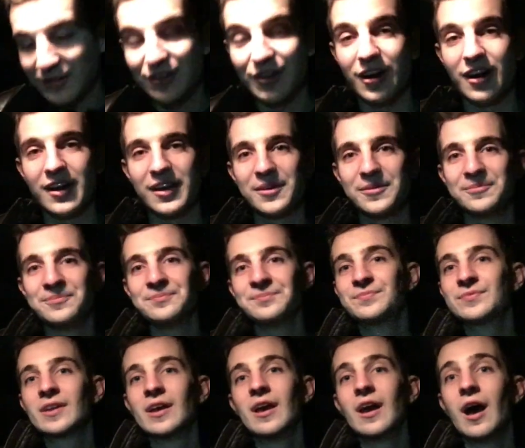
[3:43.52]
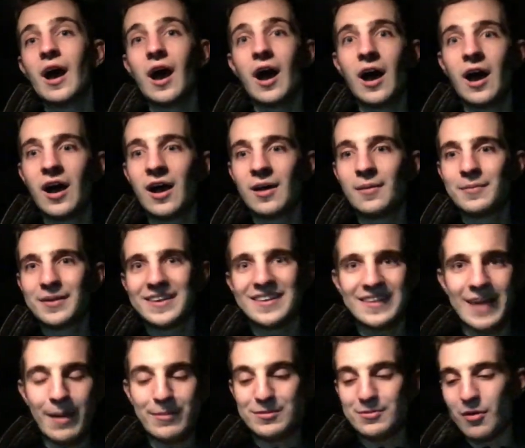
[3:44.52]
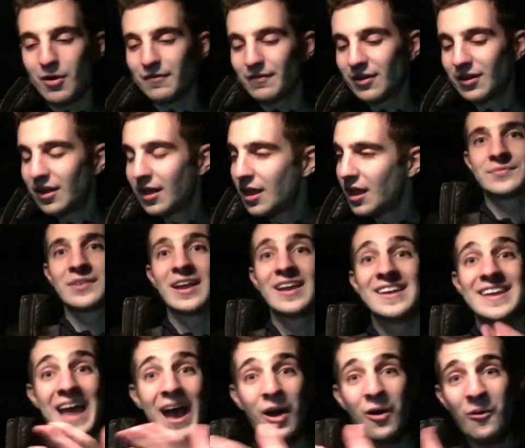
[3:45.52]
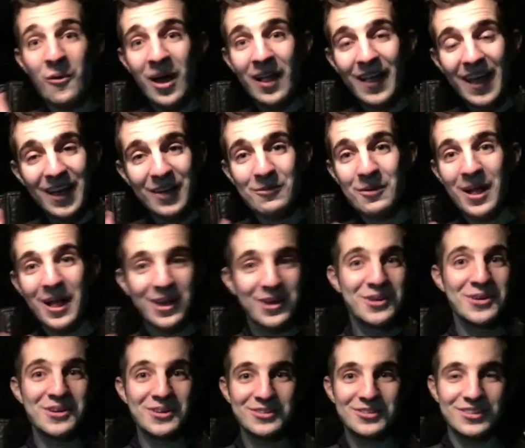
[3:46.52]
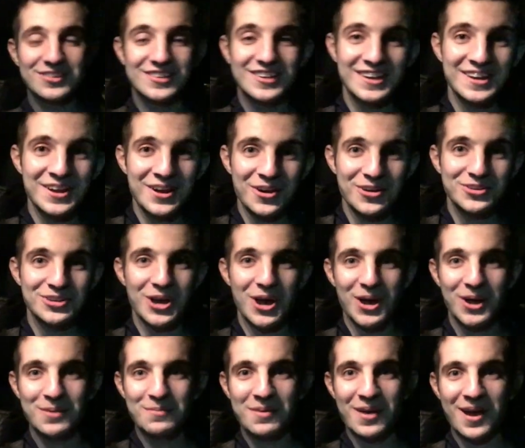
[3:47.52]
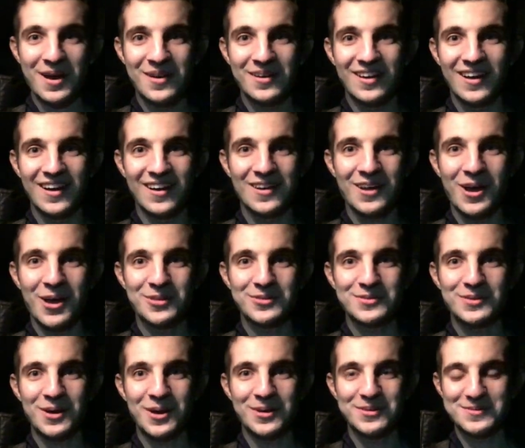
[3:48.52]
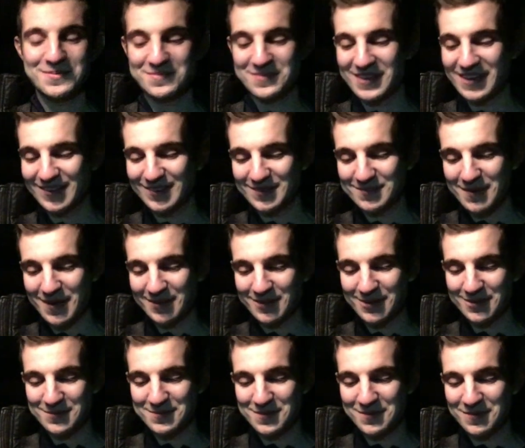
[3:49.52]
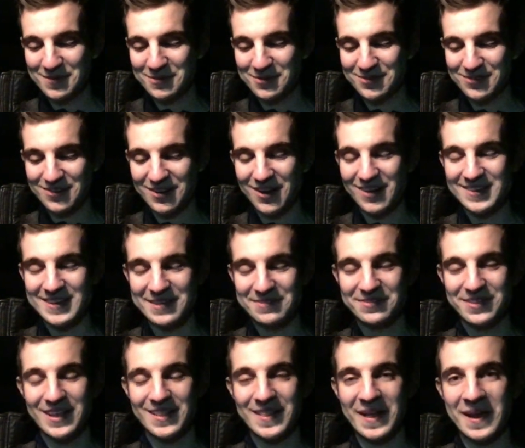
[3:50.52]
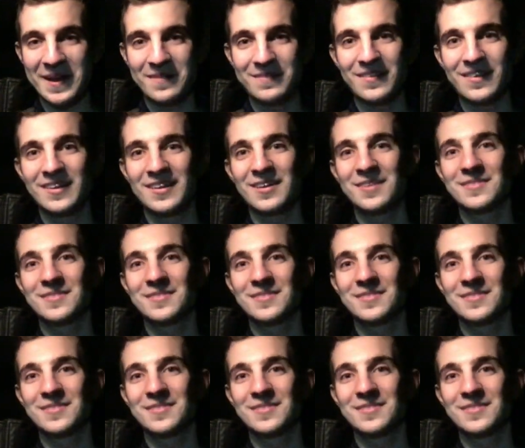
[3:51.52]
Sorry, Captain Marvel. Now, while I could just sit here and talk about awesome things about this movie, which are definitely a lot of,